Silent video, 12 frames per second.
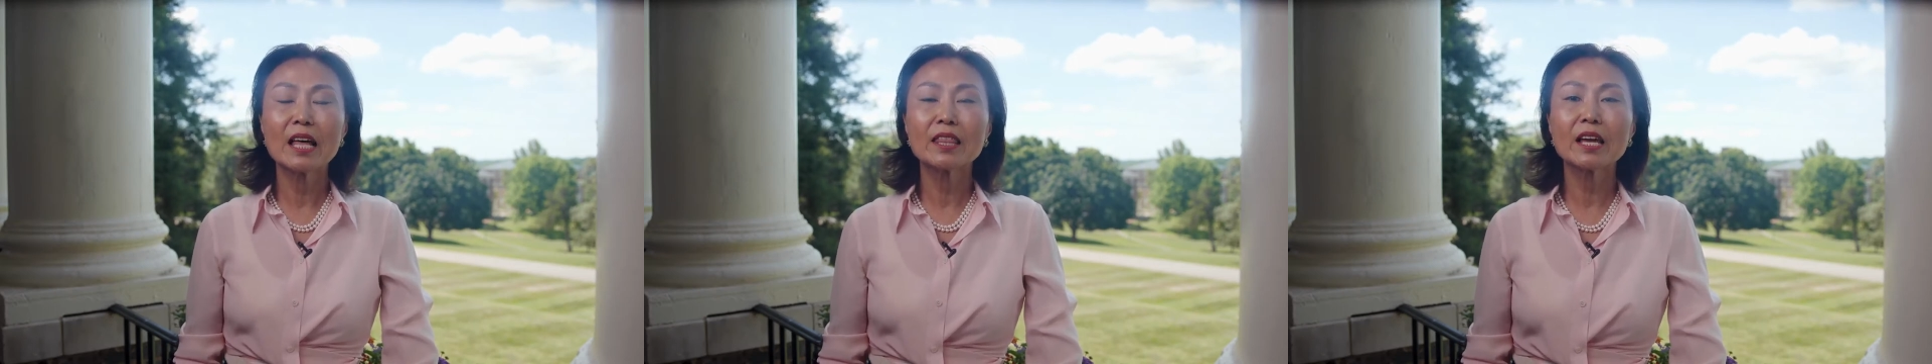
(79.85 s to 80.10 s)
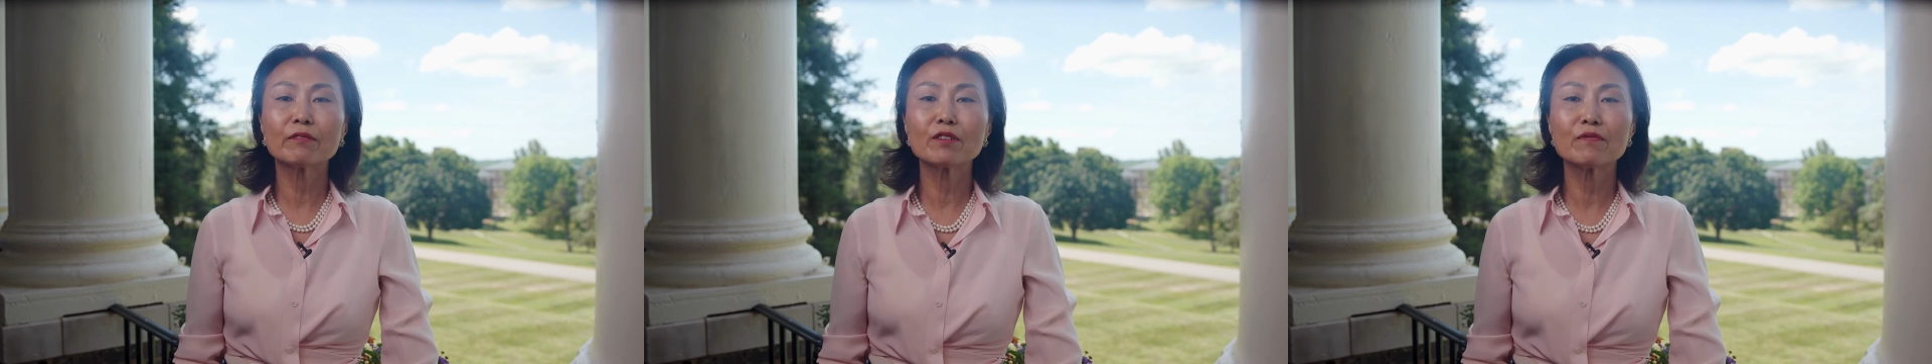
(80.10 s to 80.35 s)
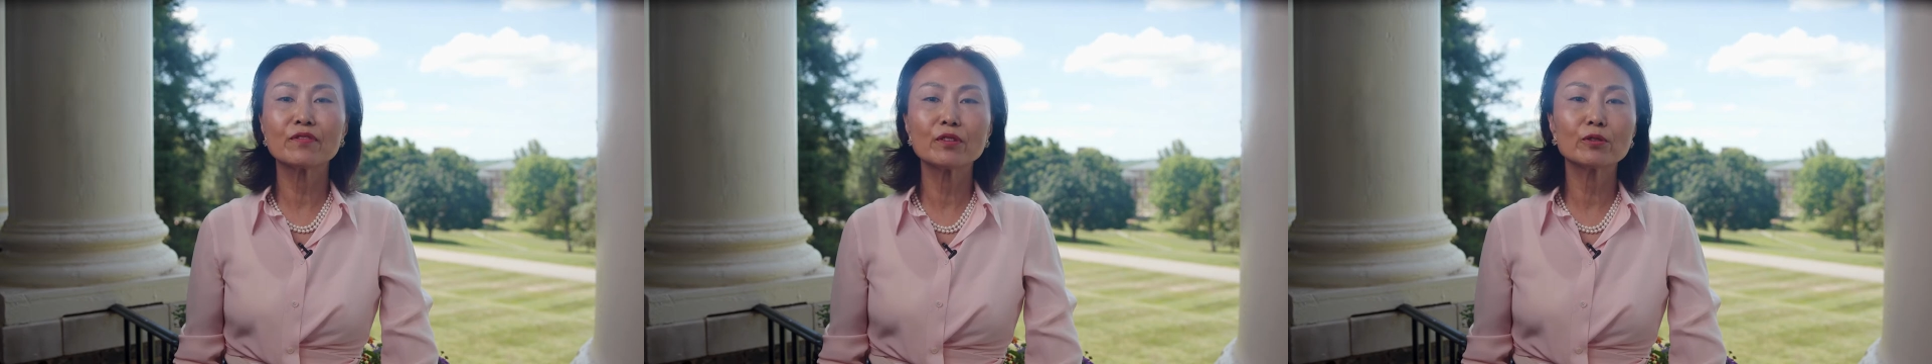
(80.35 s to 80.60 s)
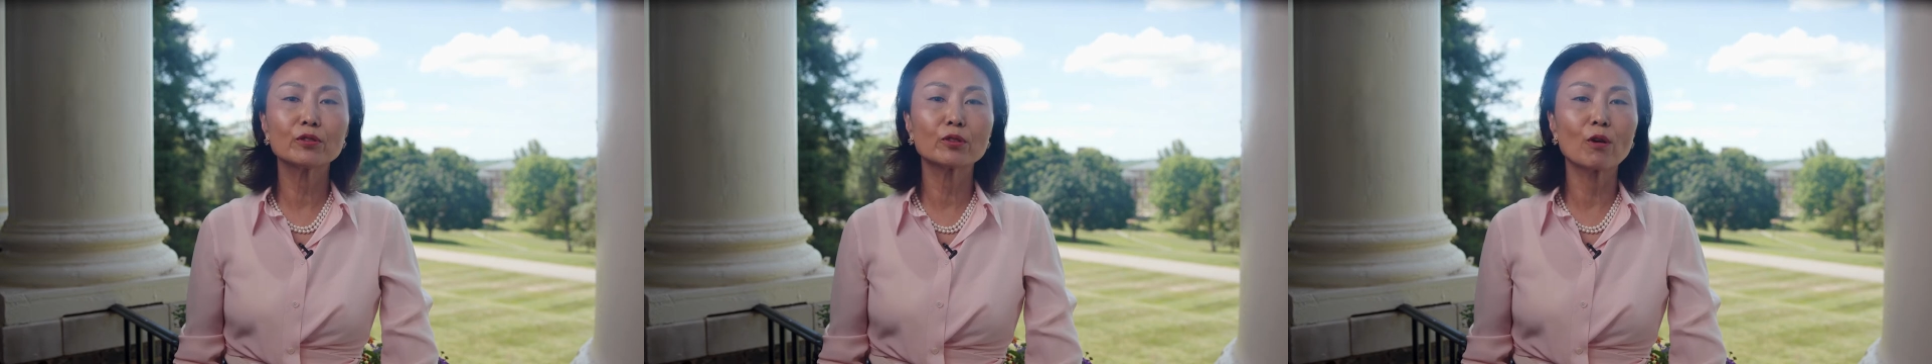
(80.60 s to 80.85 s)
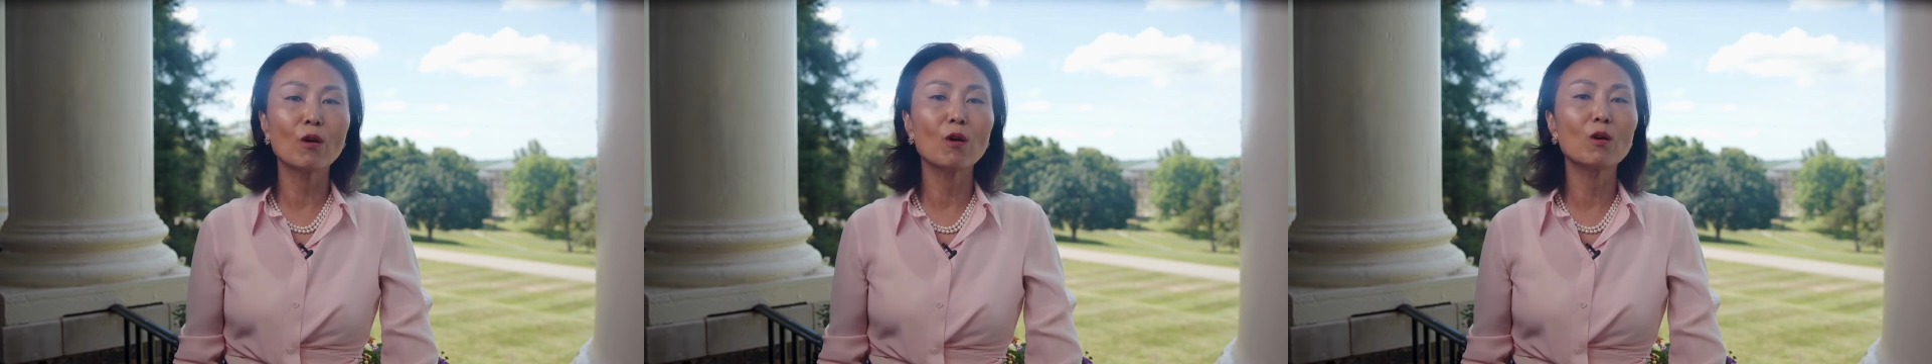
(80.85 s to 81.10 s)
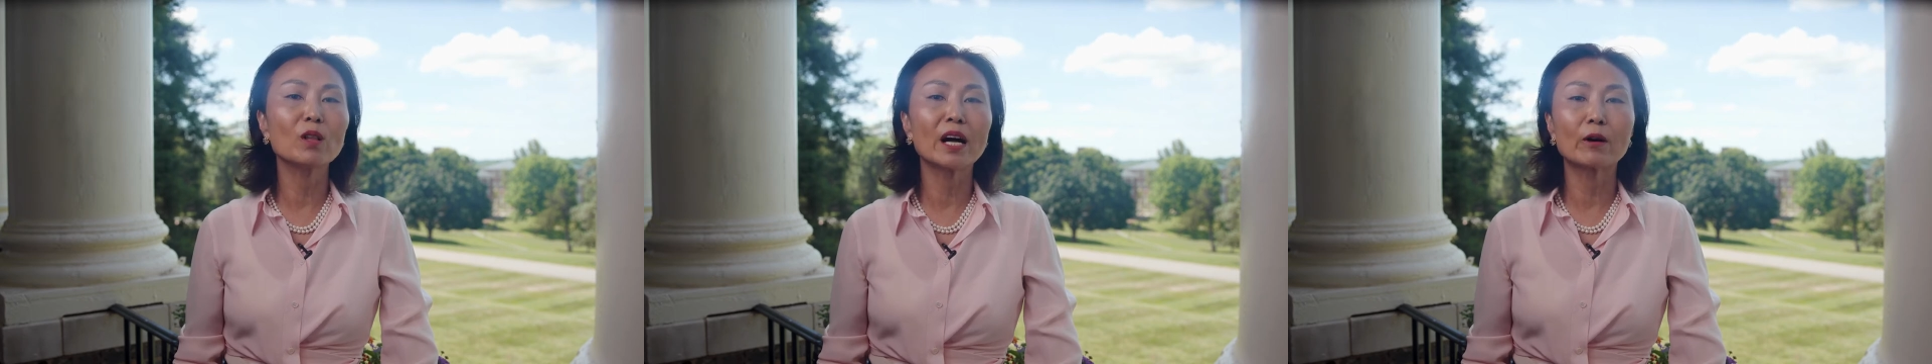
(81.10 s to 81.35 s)
that reviews
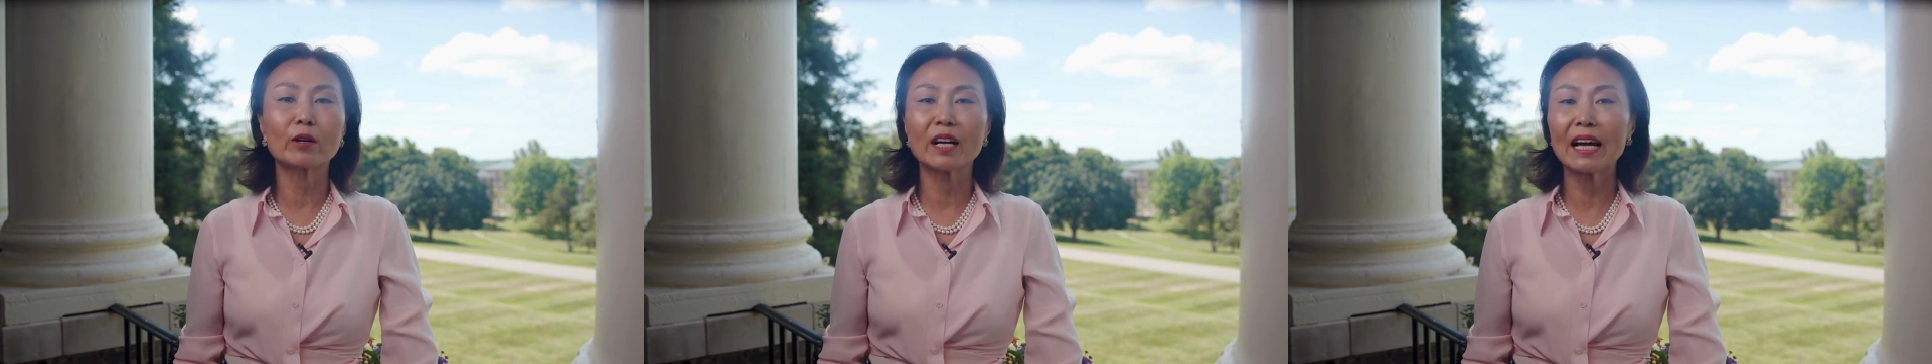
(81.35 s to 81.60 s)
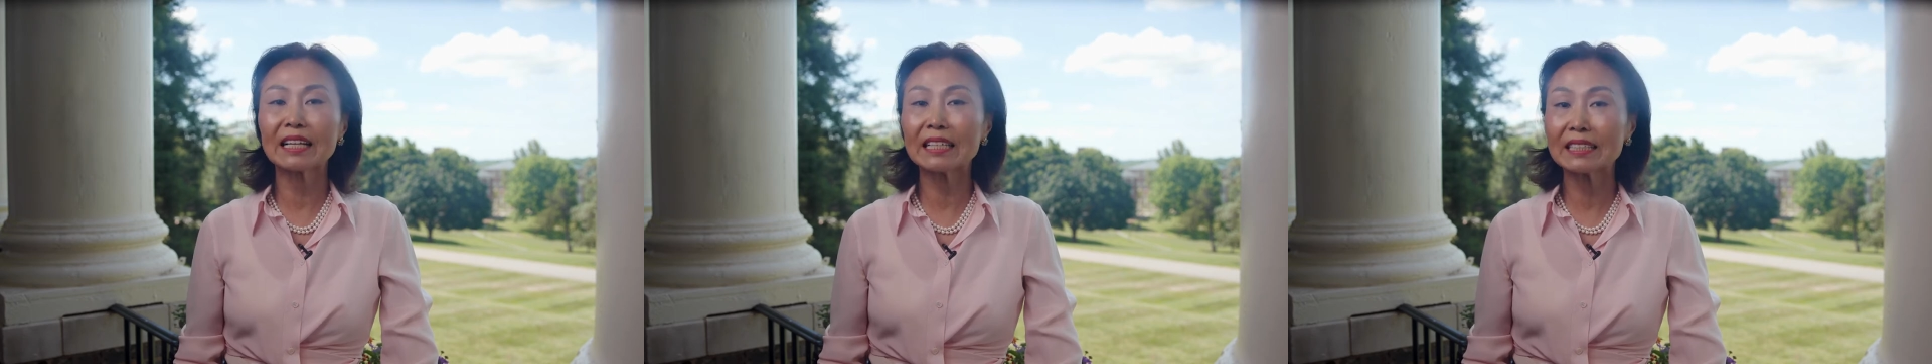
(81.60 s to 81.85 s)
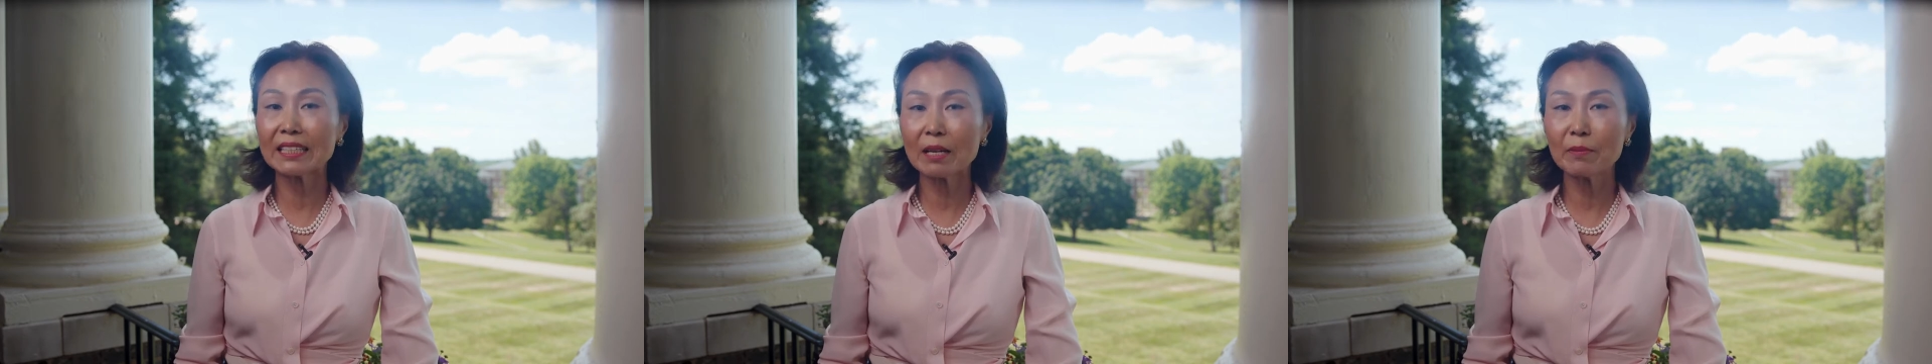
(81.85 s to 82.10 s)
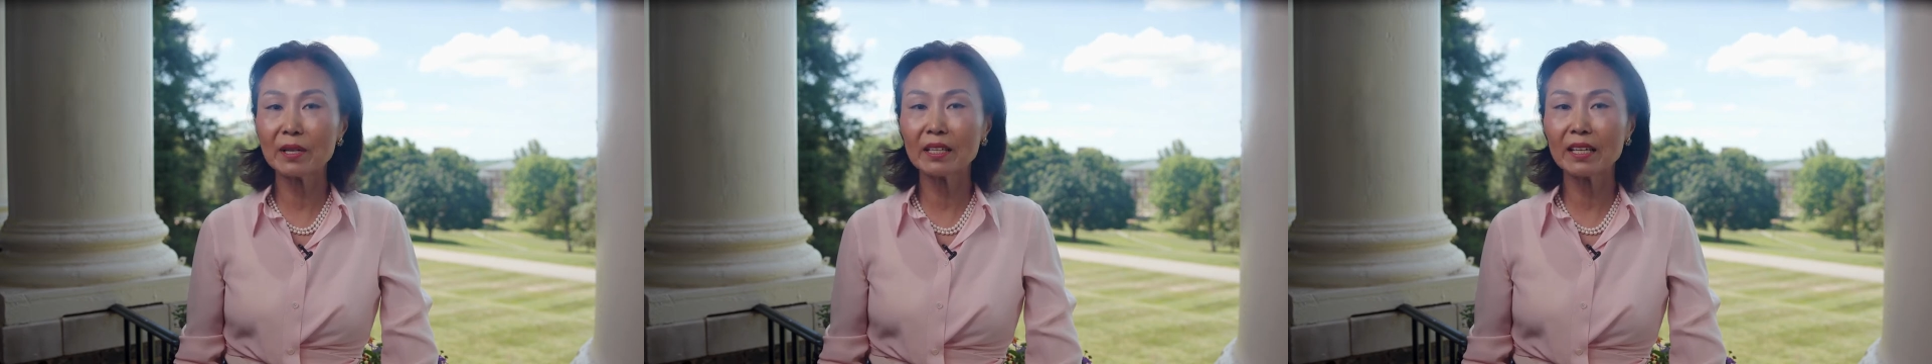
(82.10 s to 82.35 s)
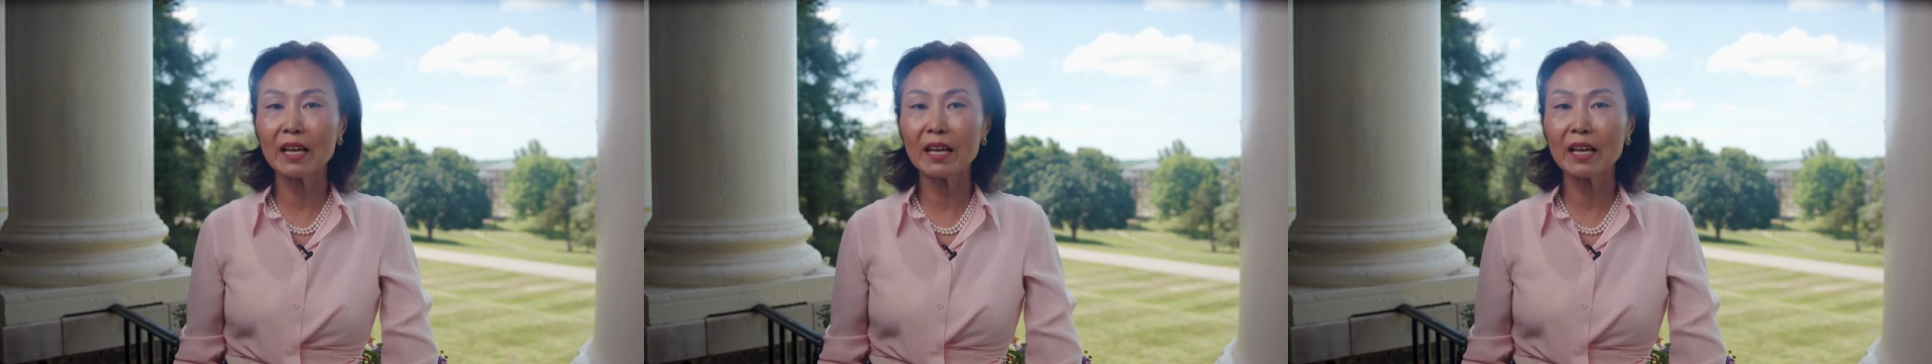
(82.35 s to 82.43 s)
all our academic